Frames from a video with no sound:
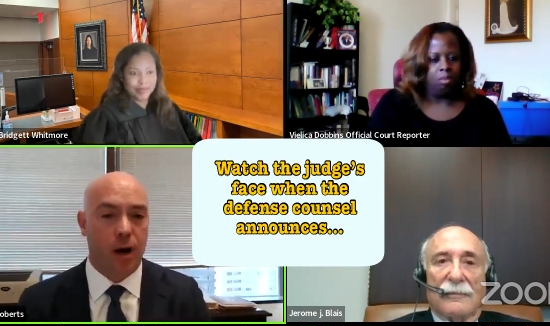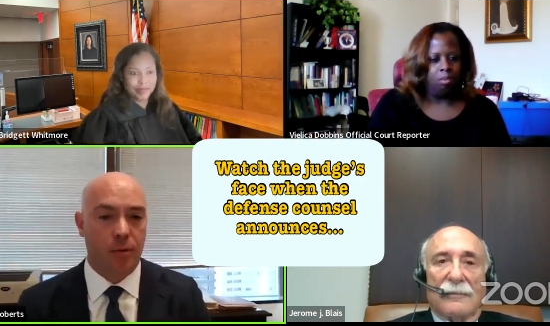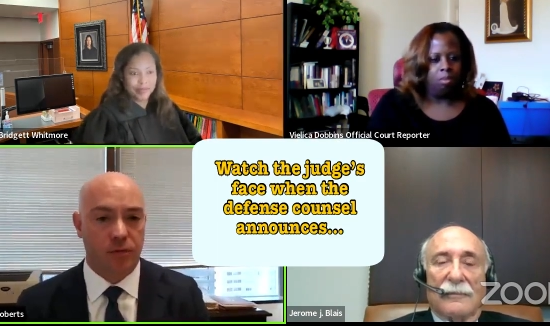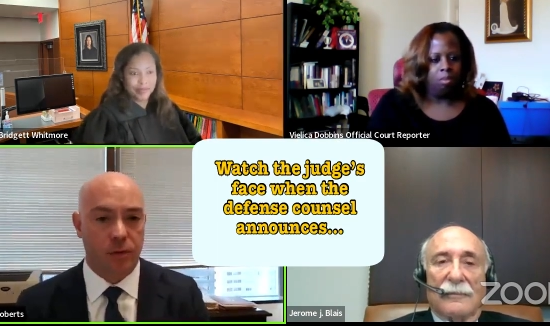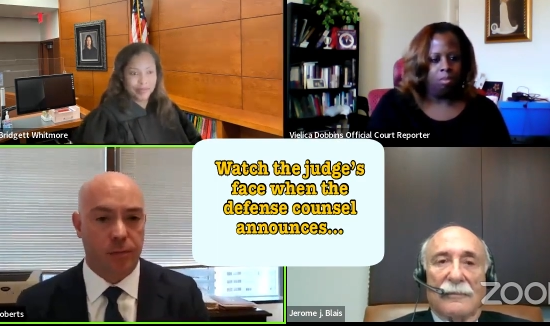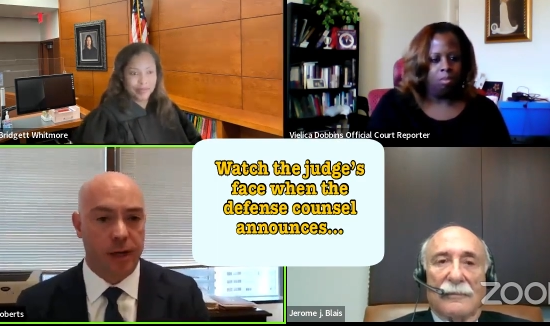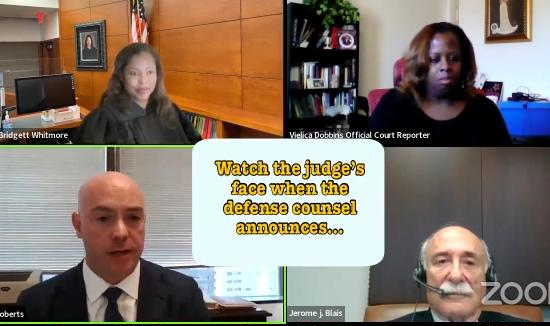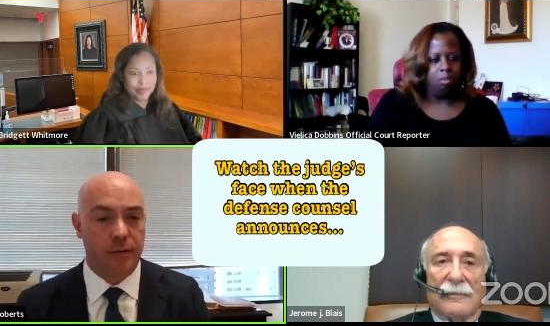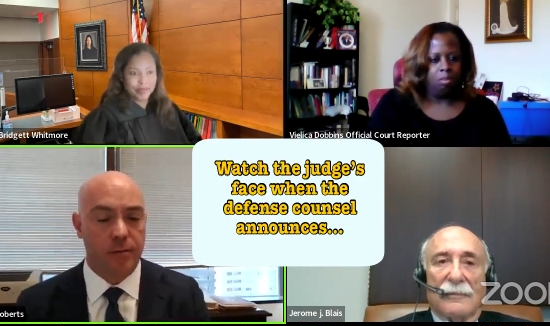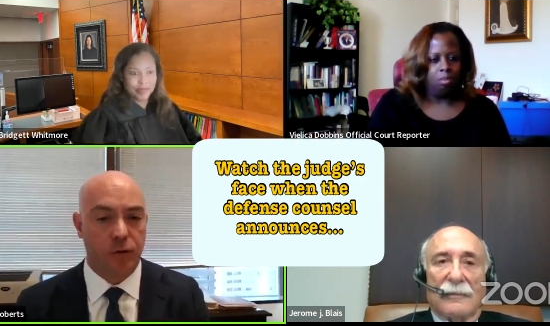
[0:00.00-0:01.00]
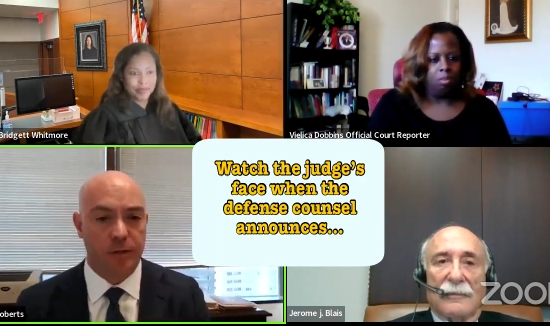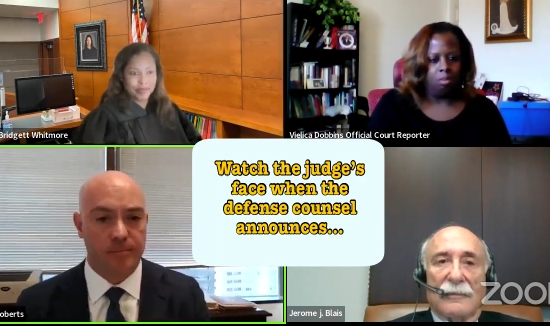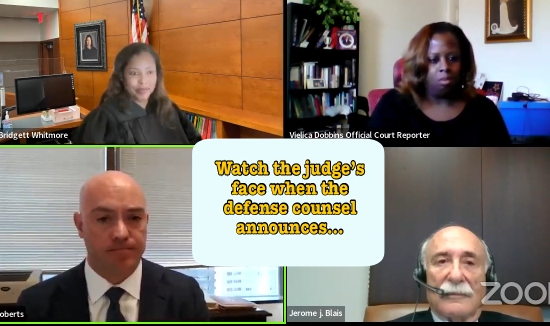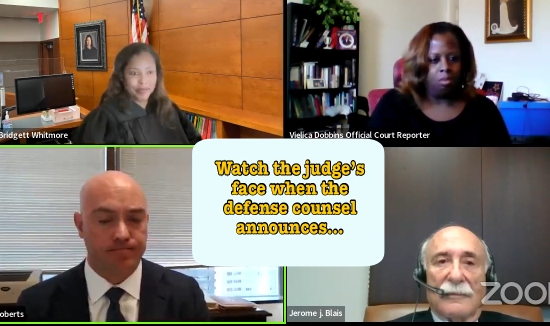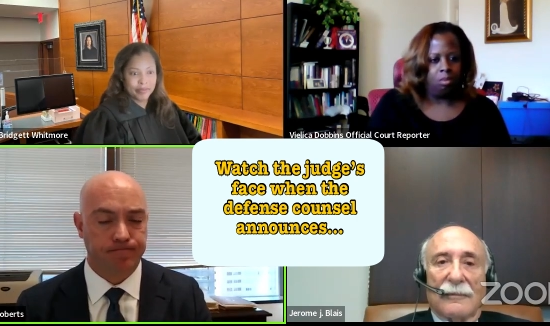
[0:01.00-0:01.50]
Speaker 1: Roberts for the plaintiff and
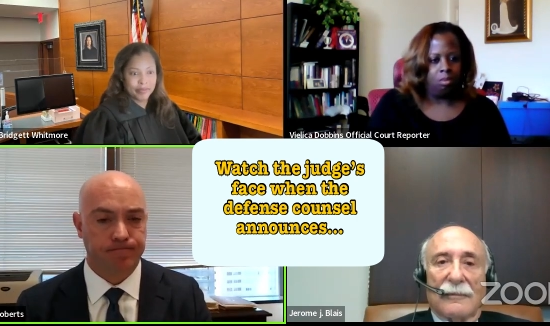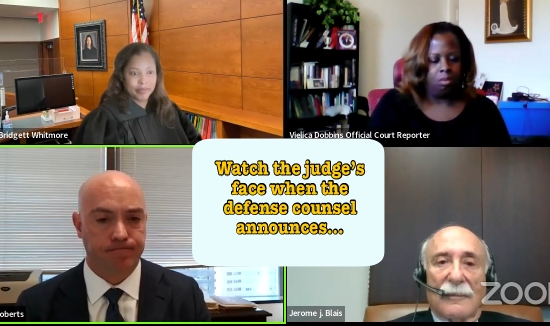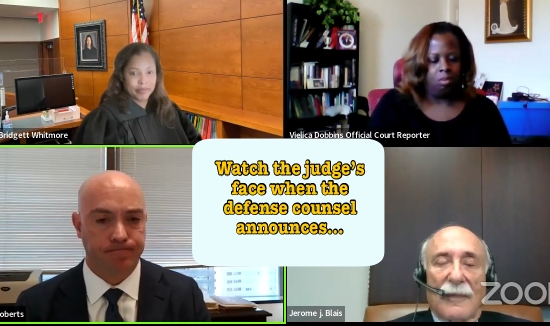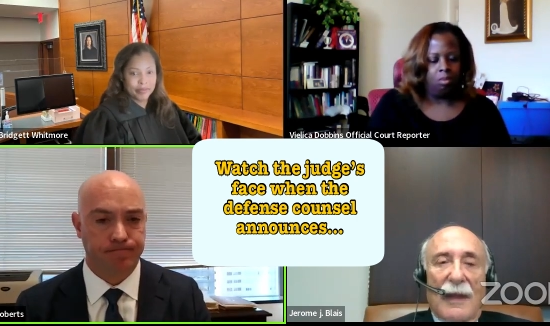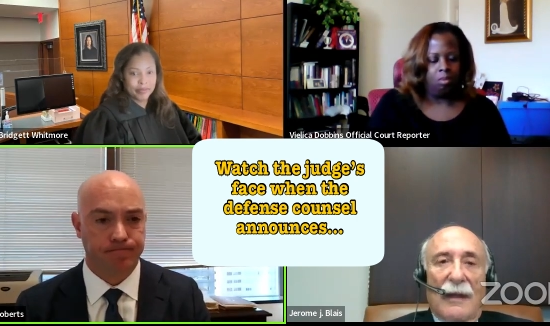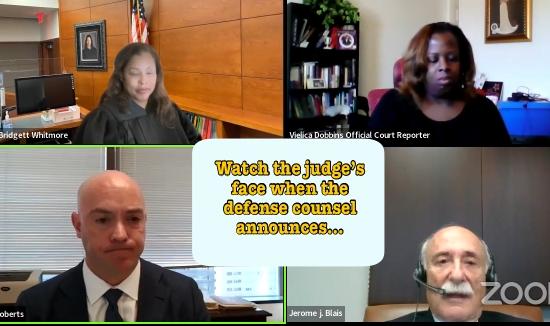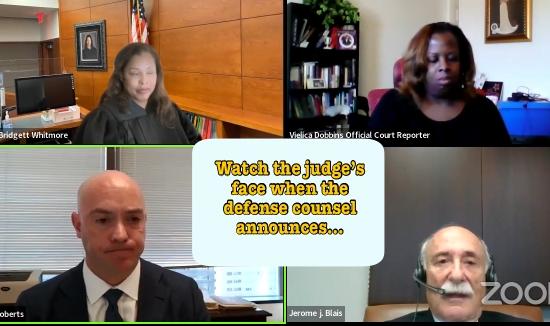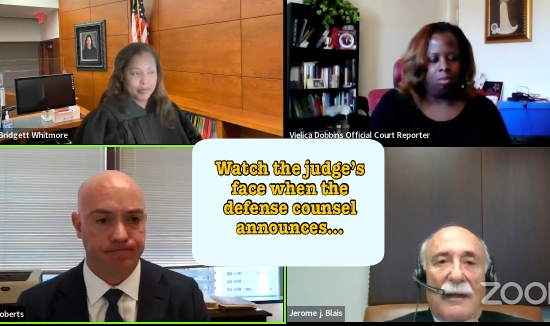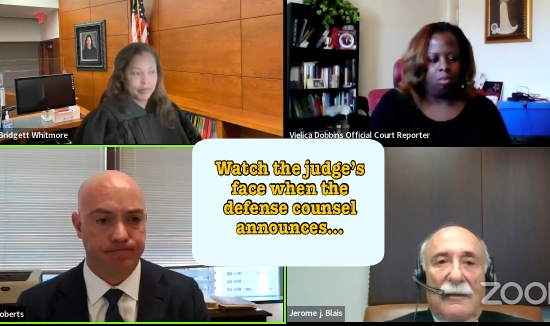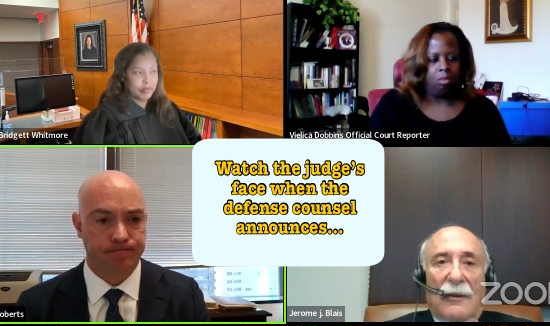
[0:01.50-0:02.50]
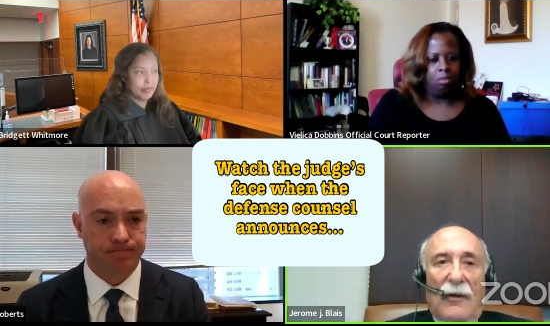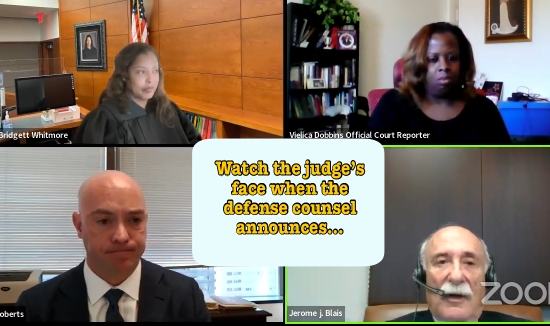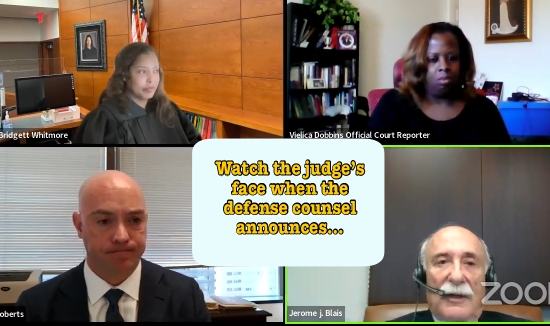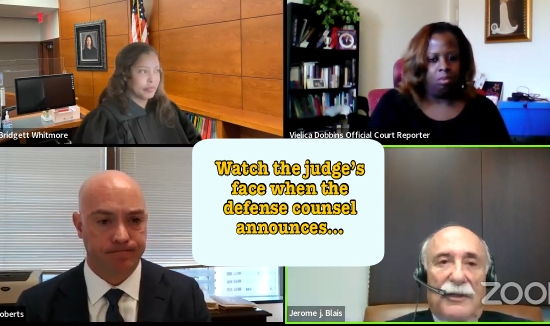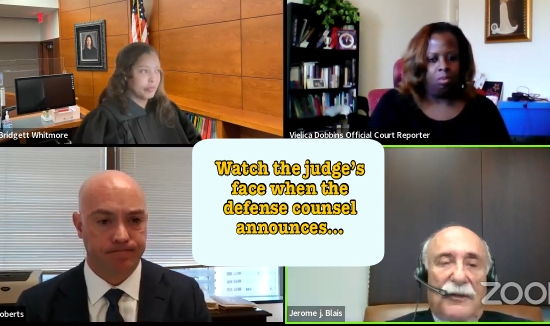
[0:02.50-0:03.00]
movant.
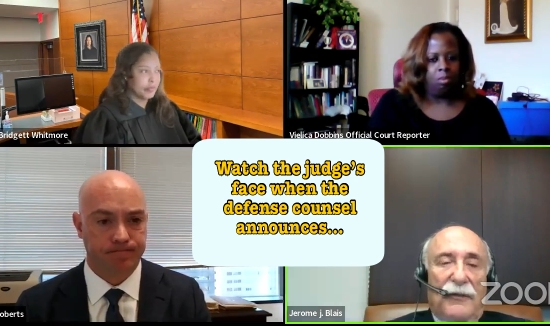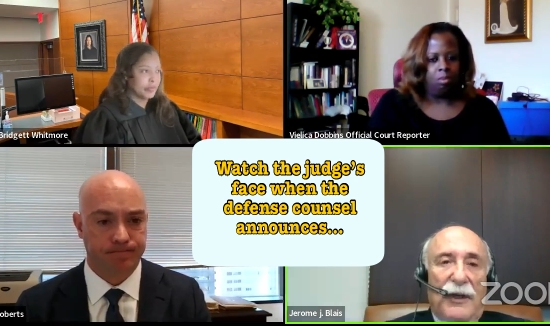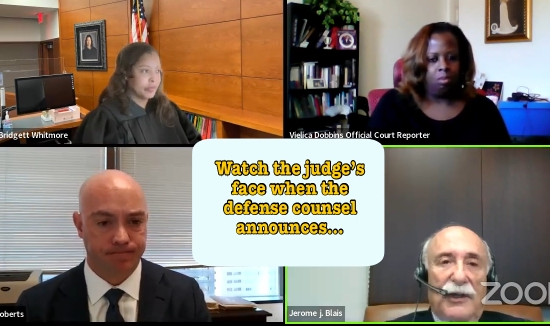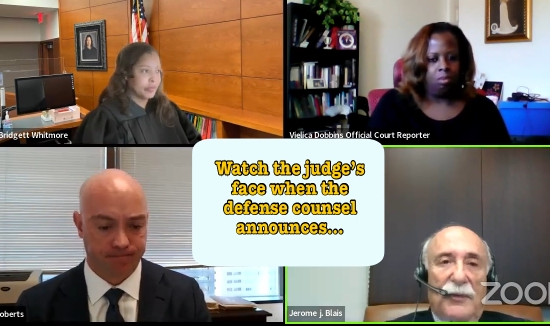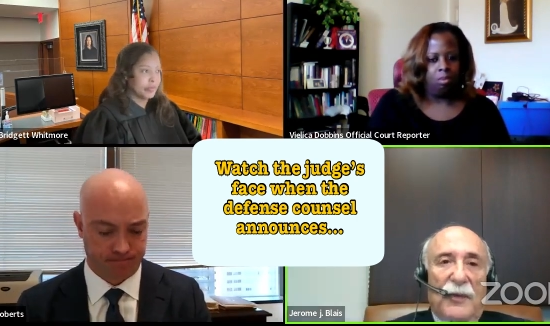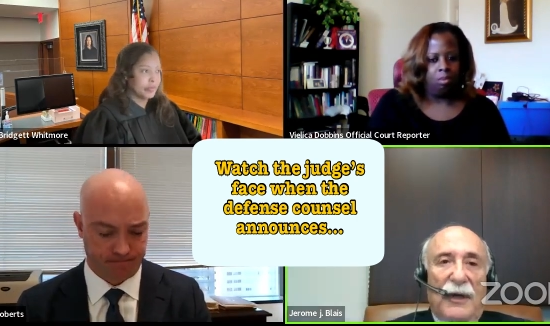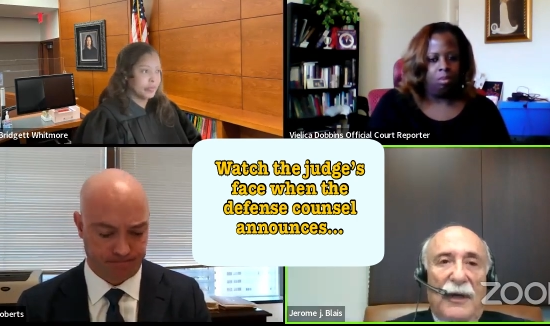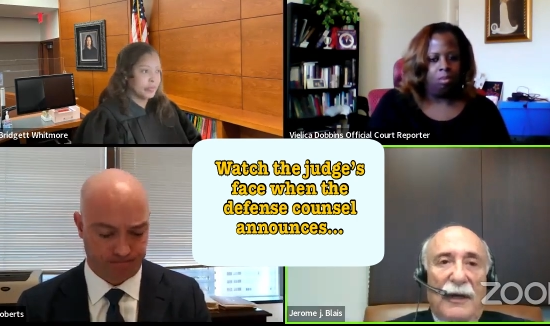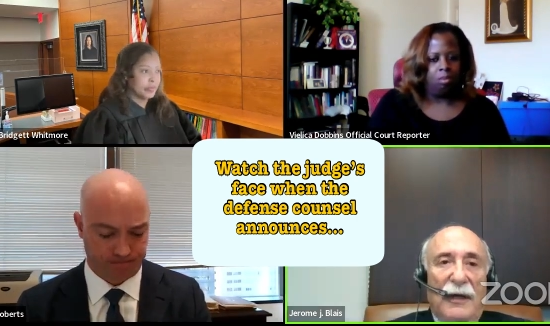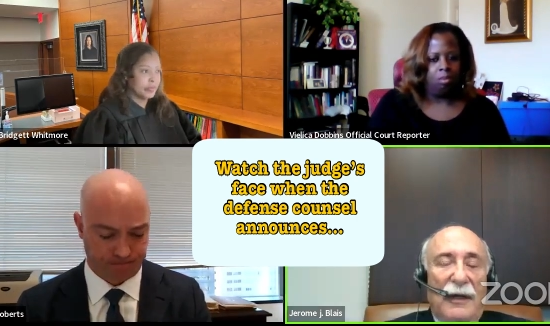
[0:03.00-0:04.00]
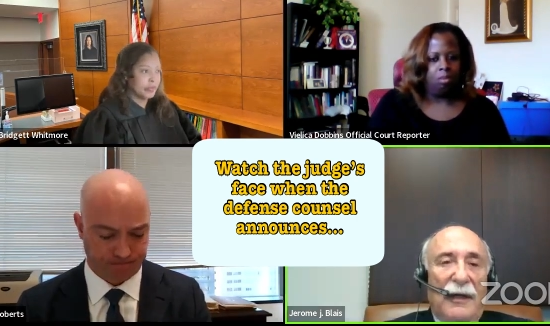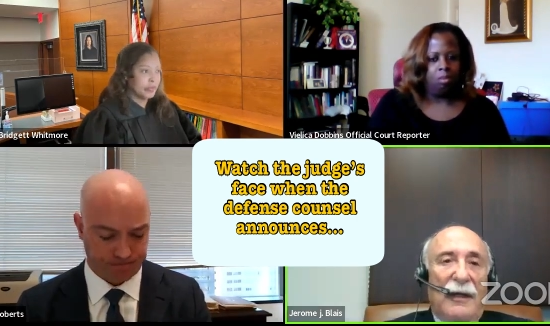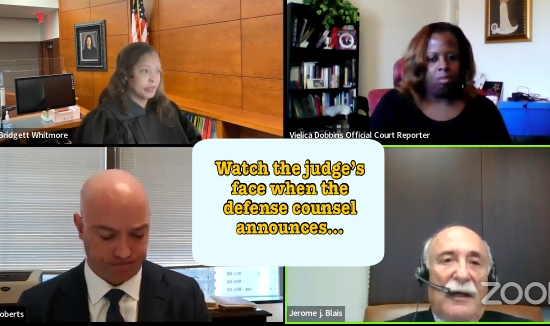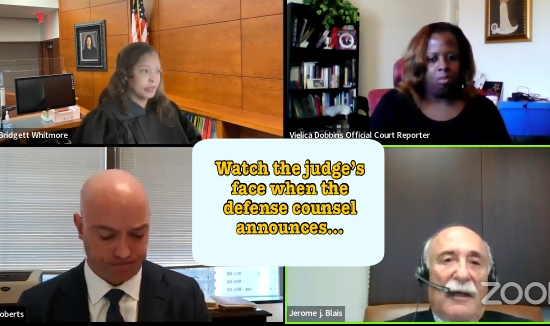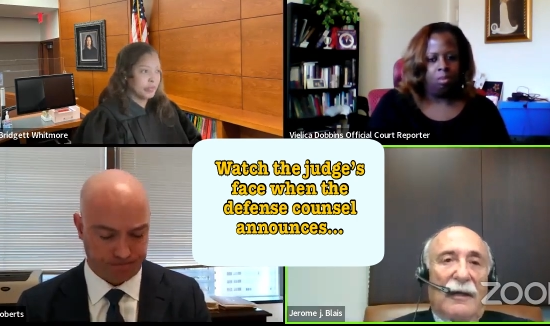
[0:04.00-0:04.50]
Speaker 2: Lawrence Fishman
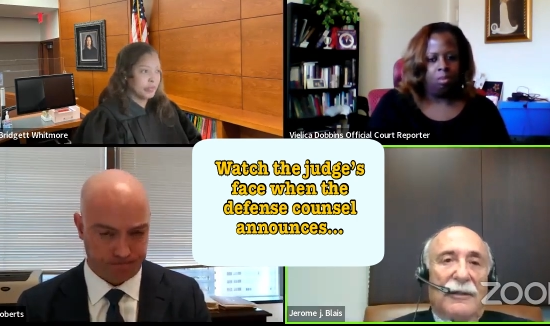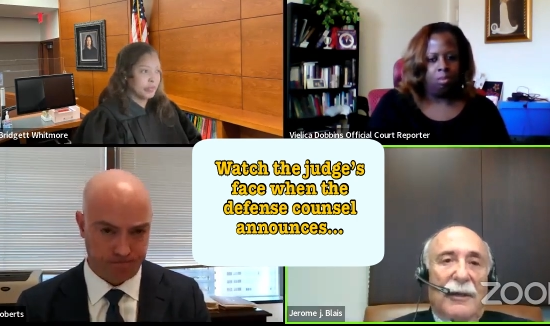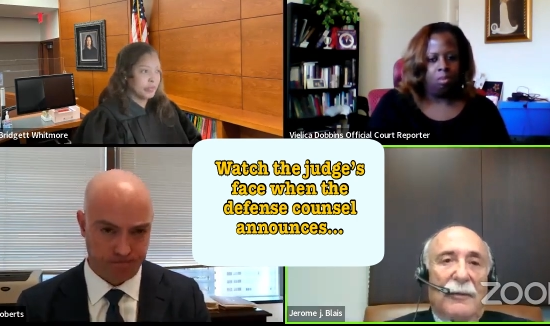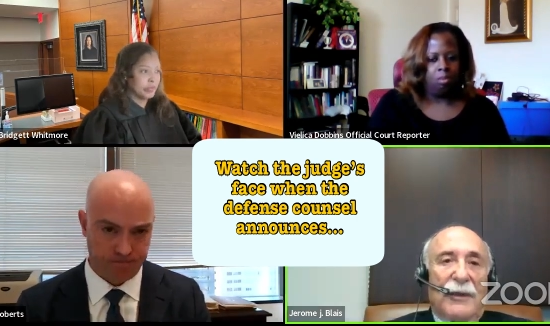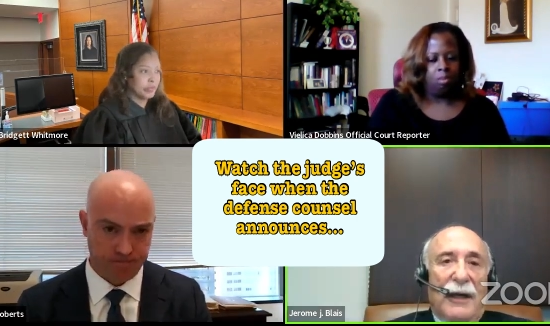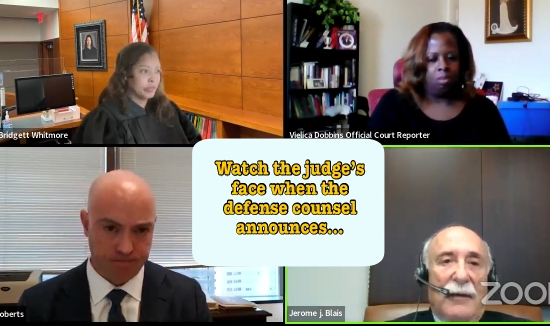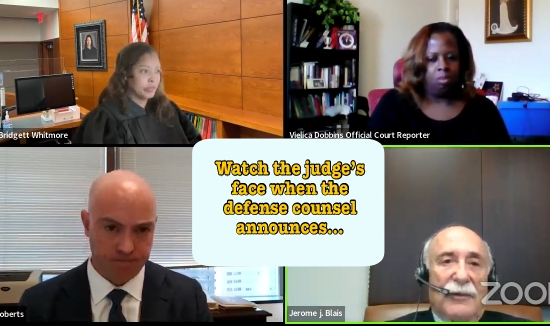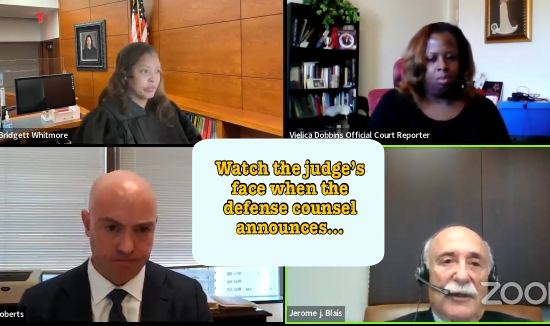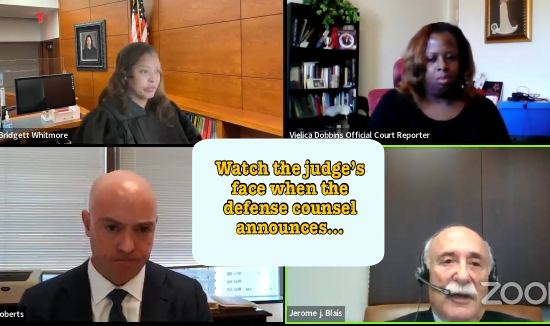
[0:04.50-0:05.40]
uh, sometimes